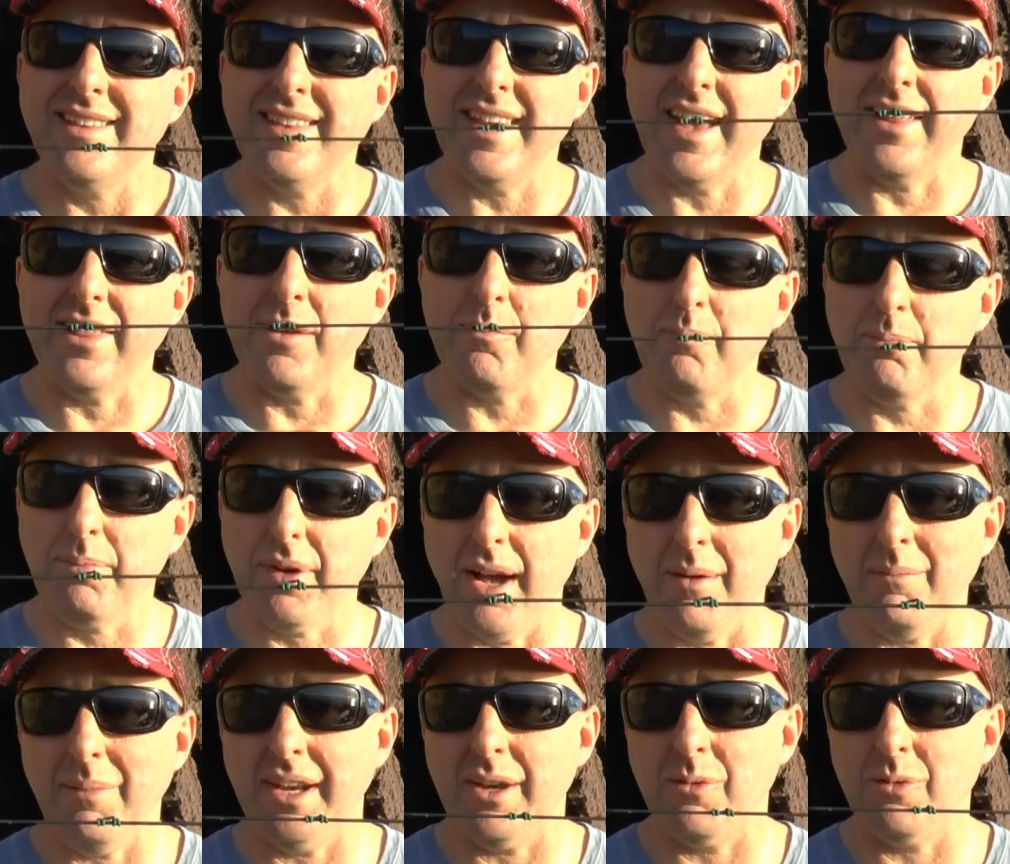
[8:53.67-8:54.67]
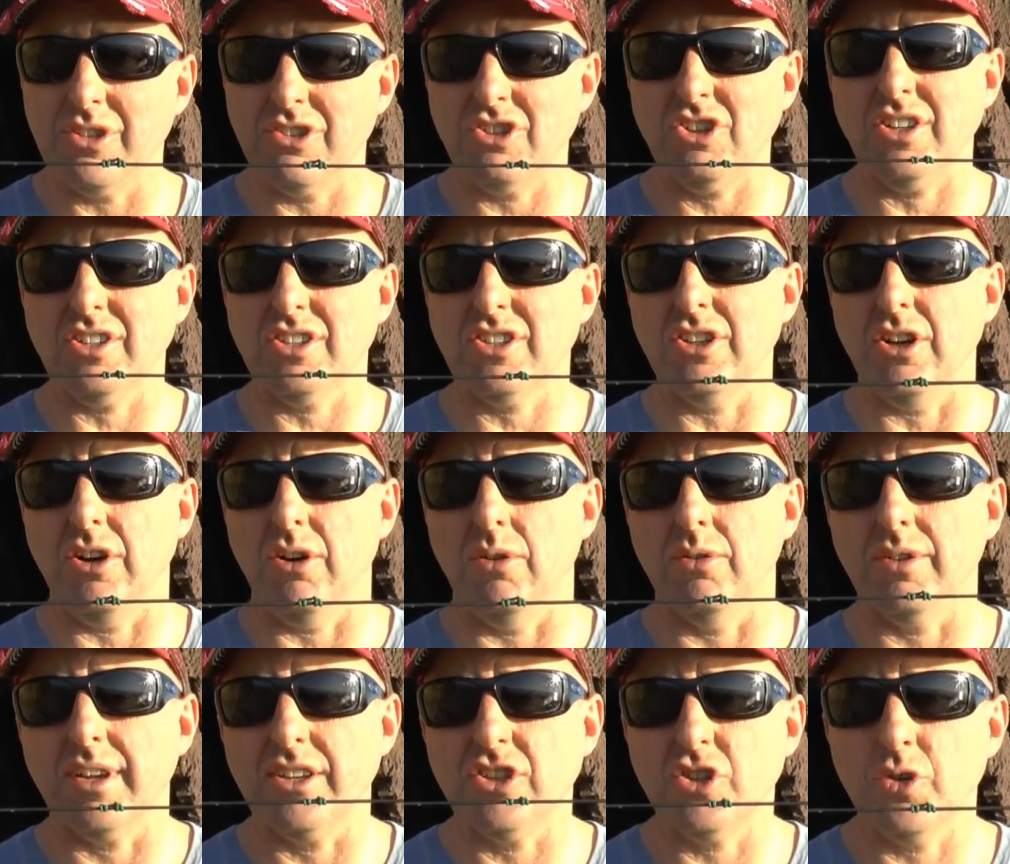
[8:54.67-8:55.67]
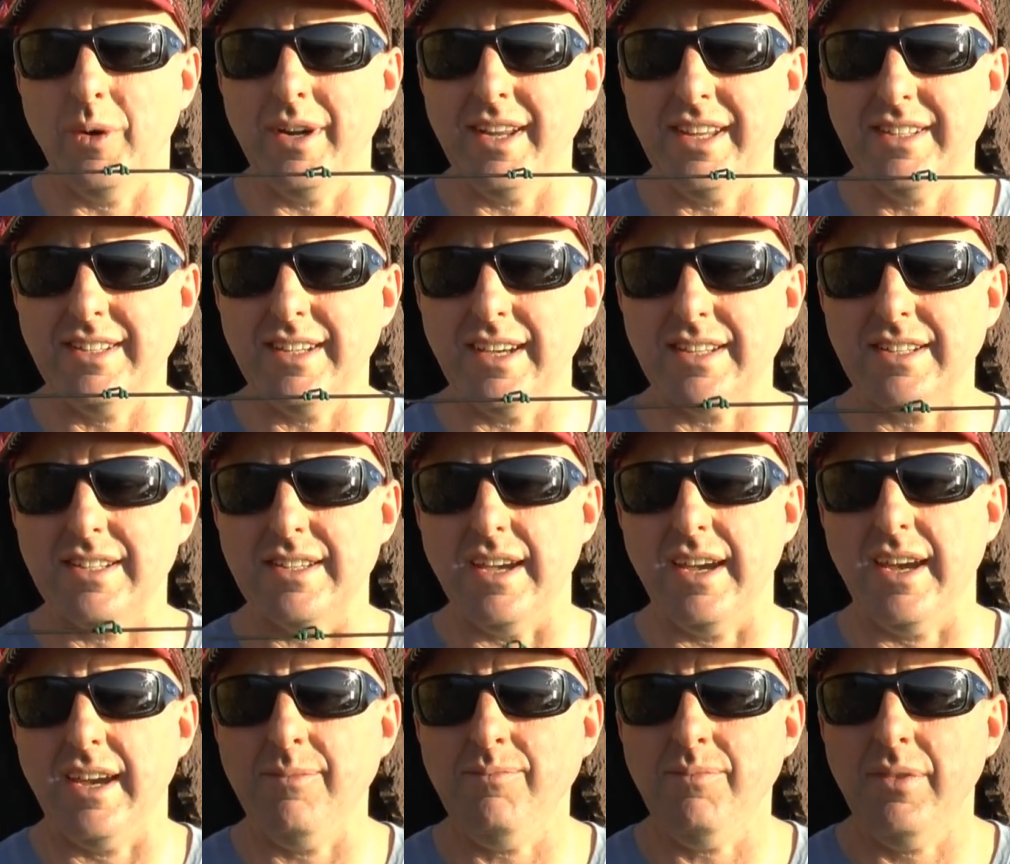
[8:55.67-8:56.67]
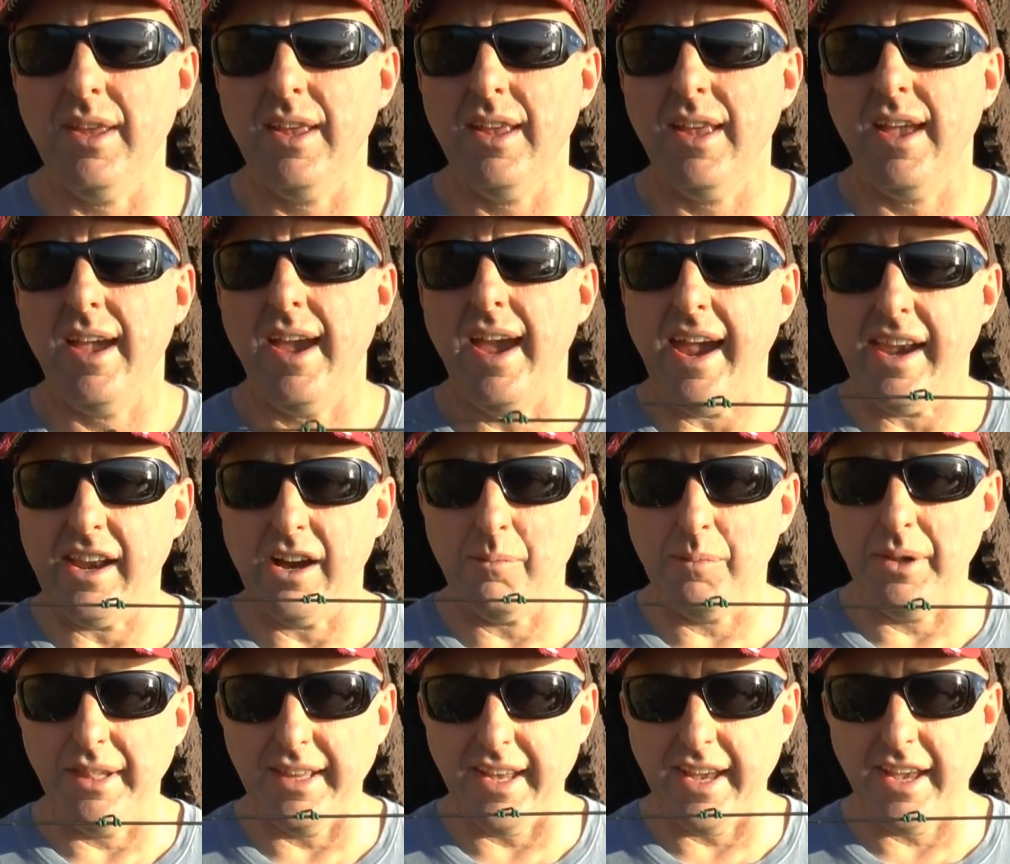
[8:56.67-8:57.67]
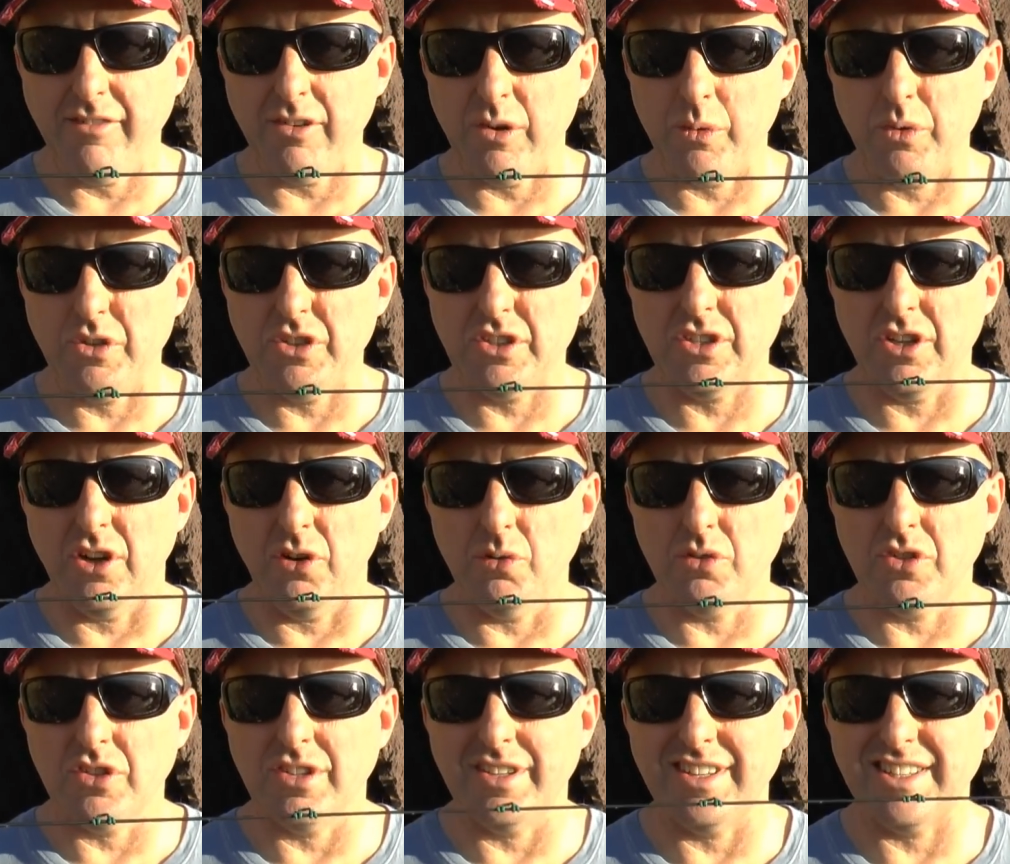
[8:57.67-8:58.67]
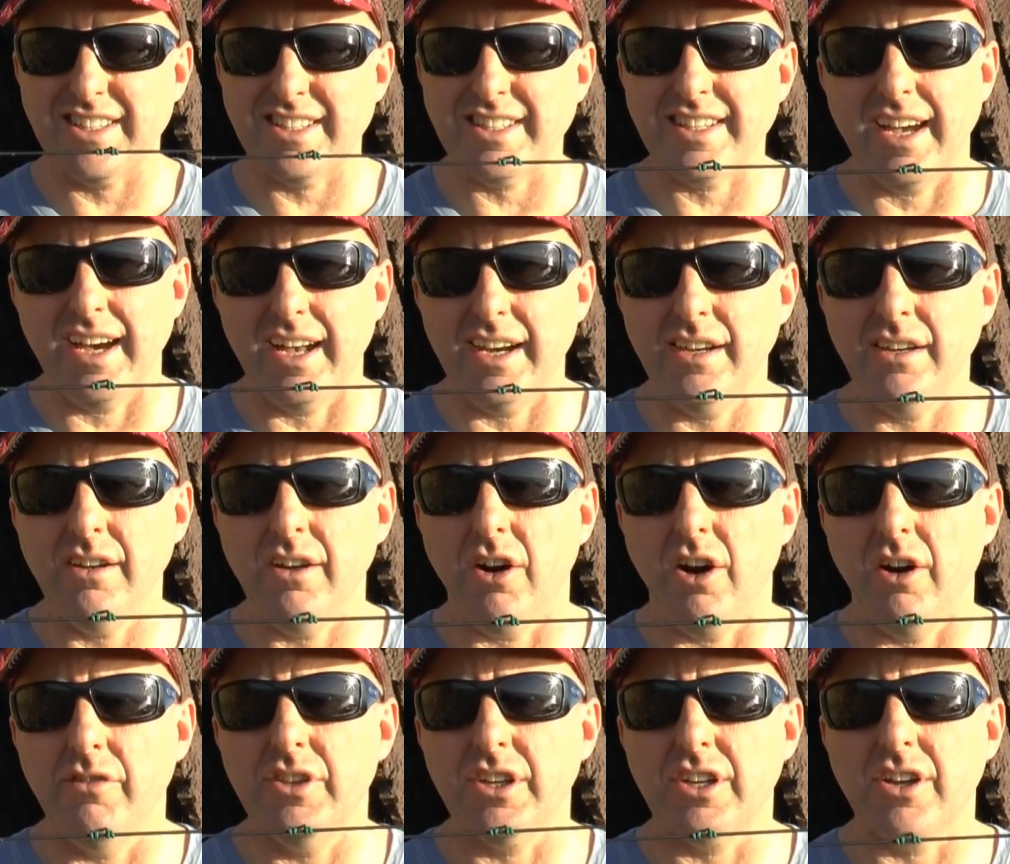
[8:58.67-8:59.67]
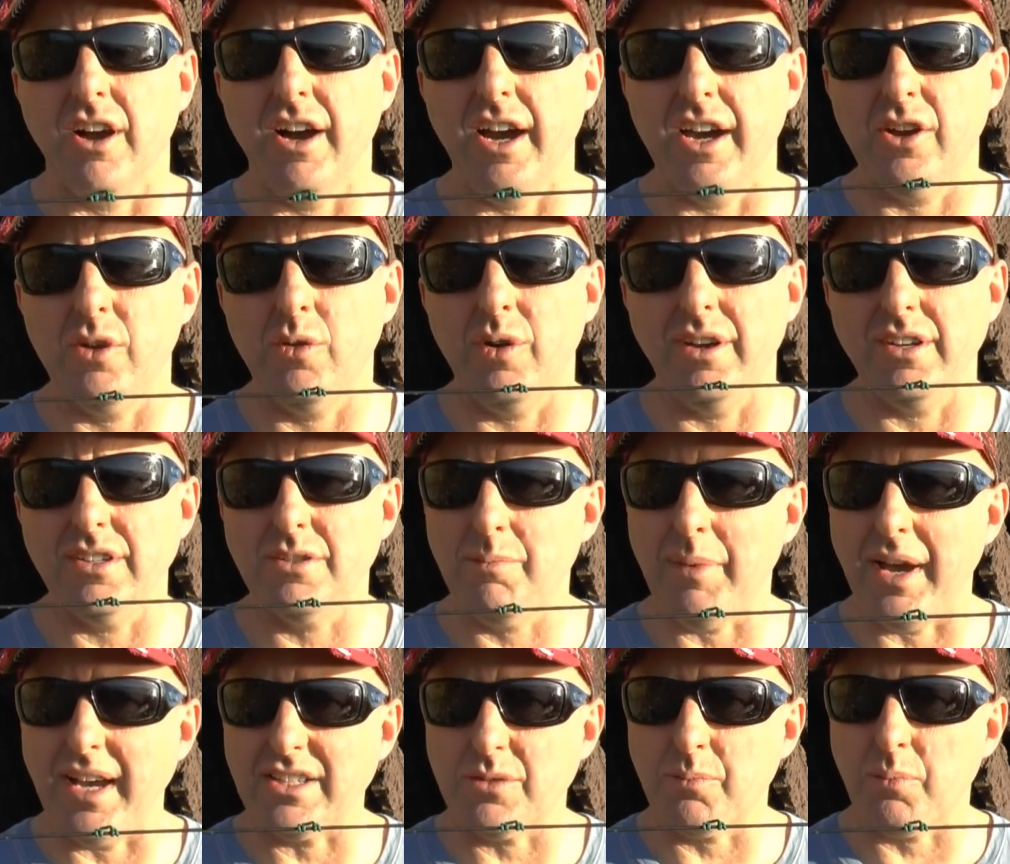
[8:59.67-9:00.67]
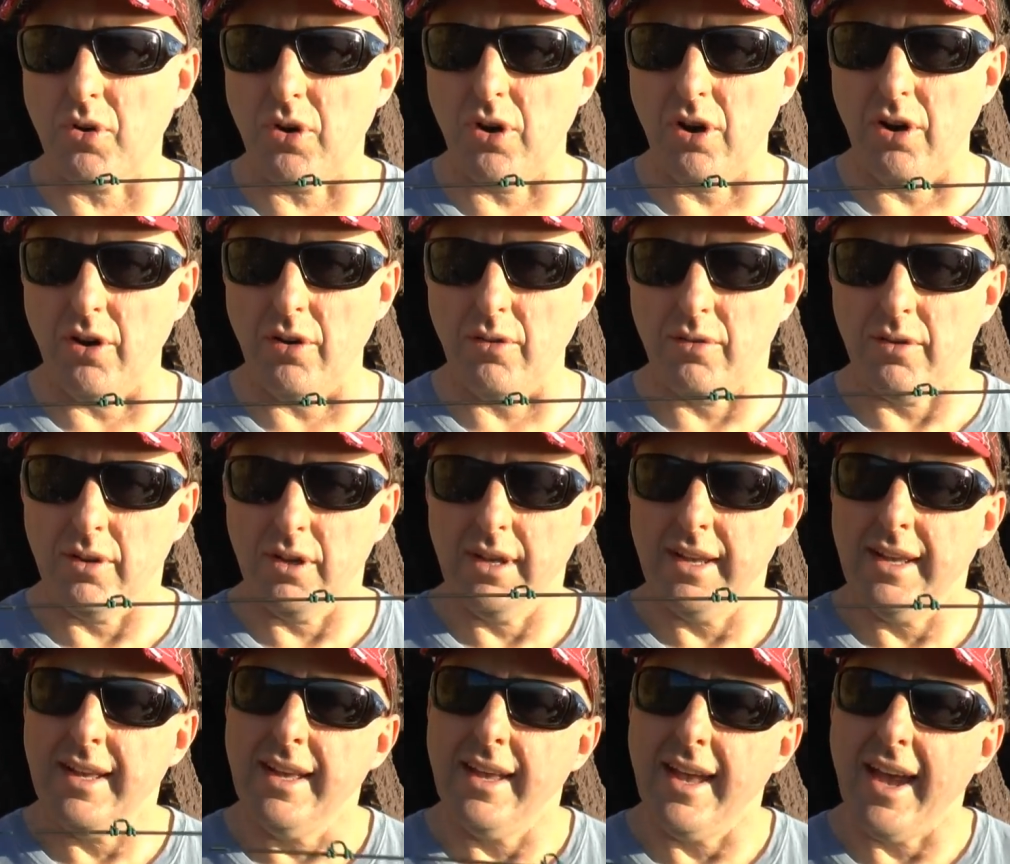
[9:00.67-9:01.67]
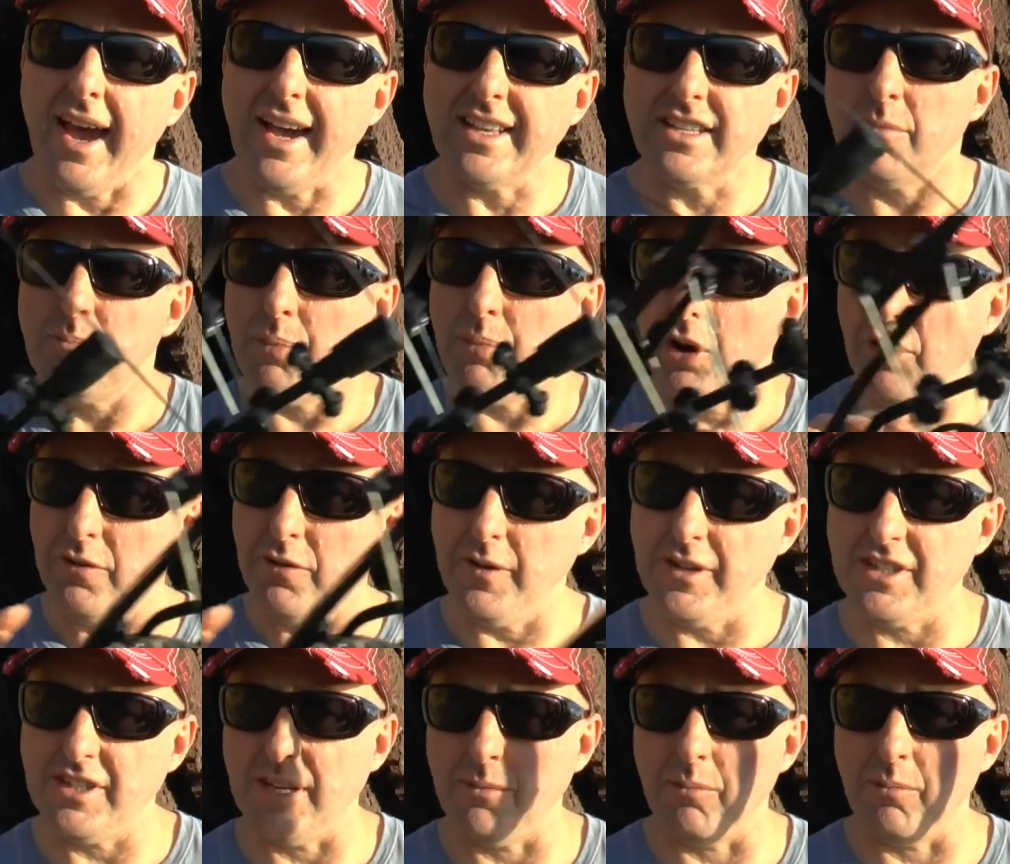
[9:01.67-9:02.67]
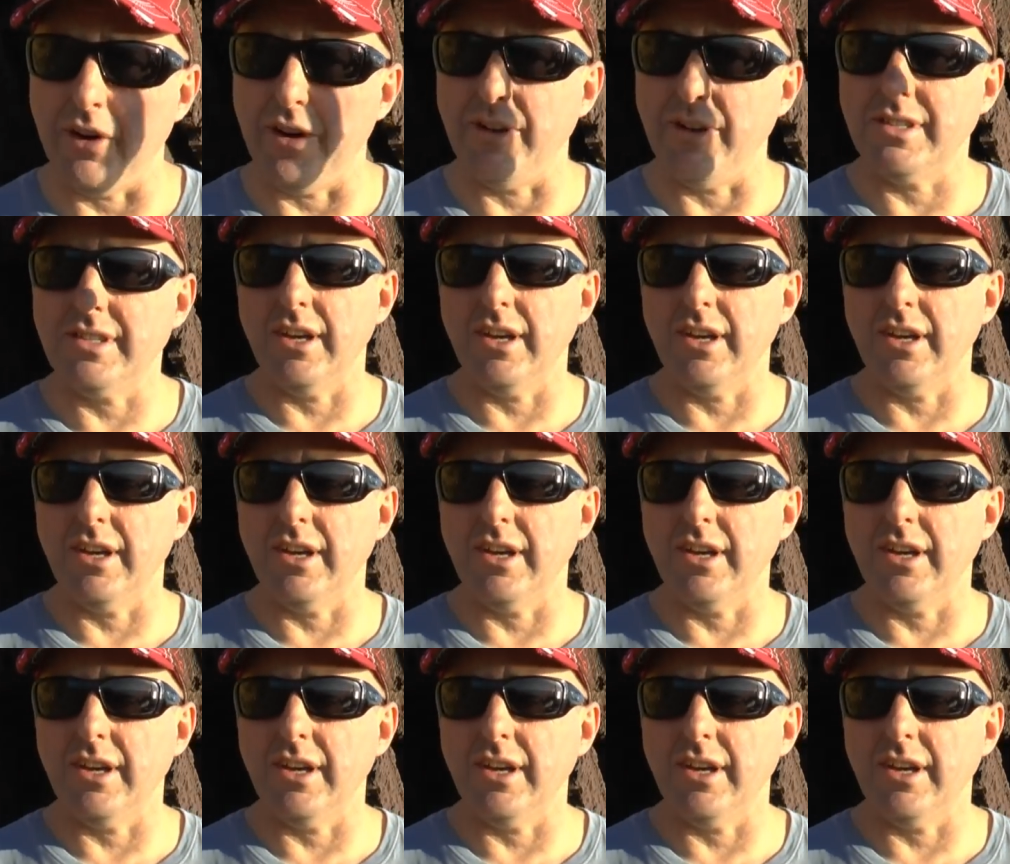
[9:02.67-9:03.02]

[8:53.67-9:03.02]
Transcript: Now, the company was just sold in 2016, and I believe it was sold to the son of the guy who owns Bass Pro as a bow fishing bow.